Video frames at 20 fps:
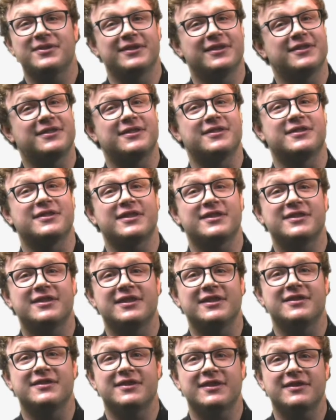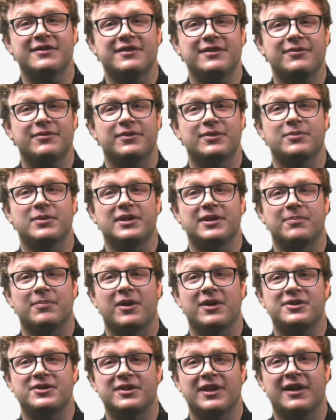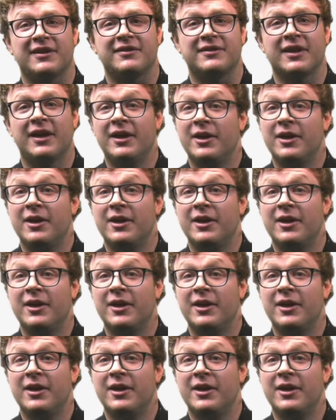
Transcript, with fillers: and this is 60 in 60 for the week of March 9th.